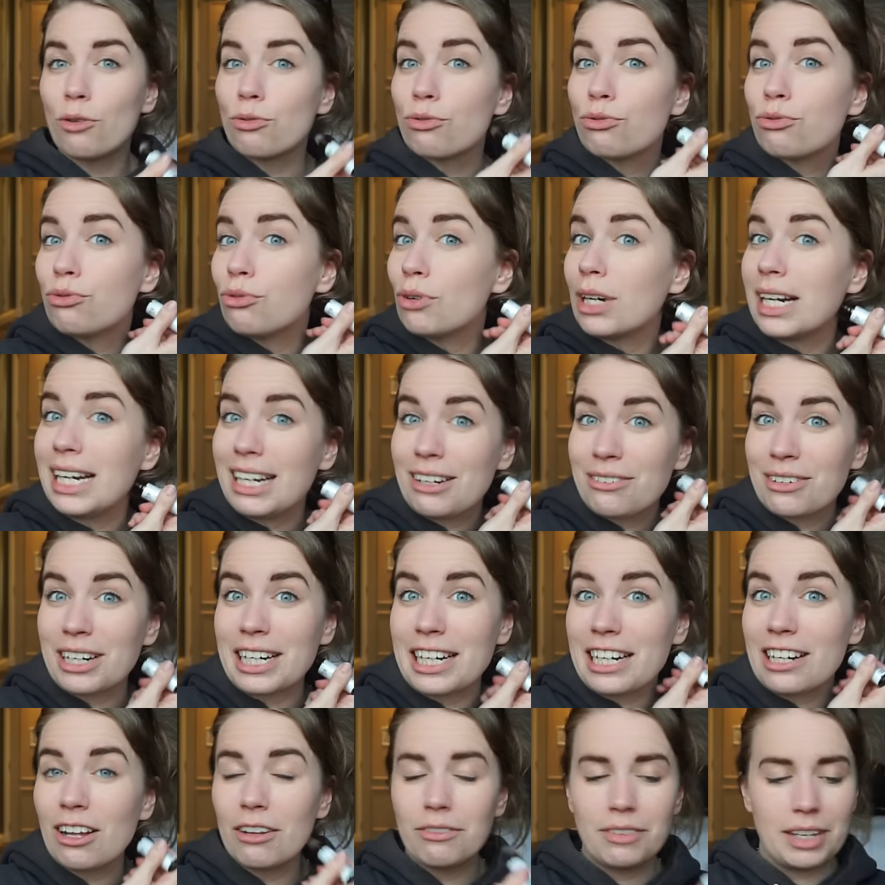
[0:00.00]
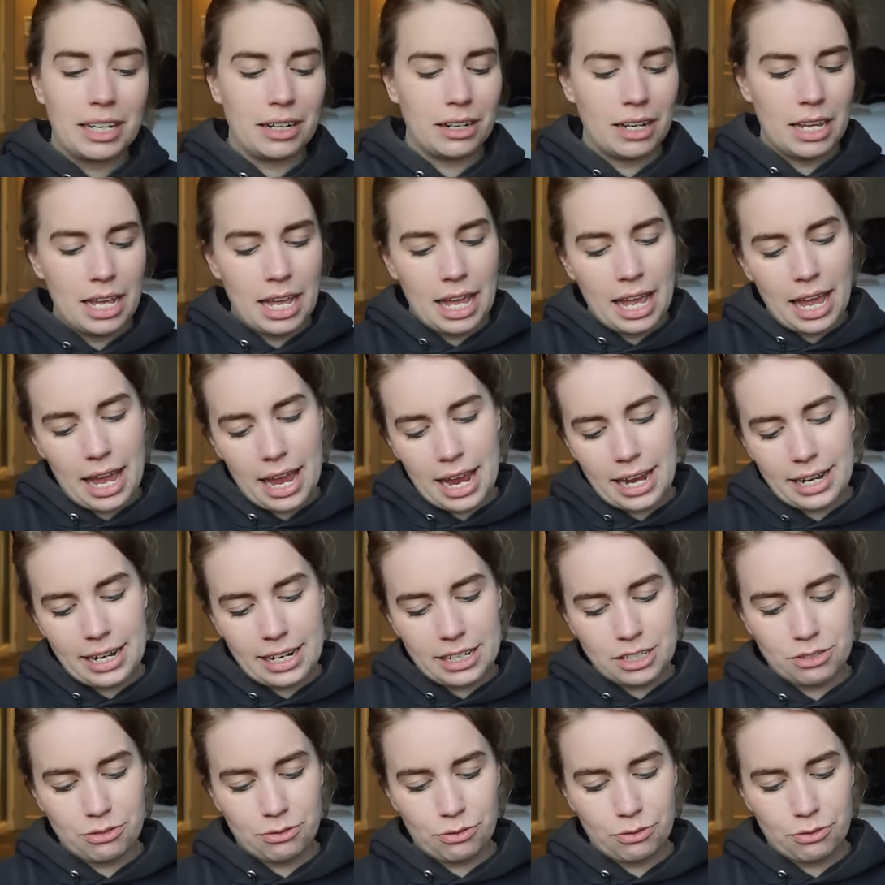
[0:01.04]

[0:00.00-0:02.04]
Really, really love it. It is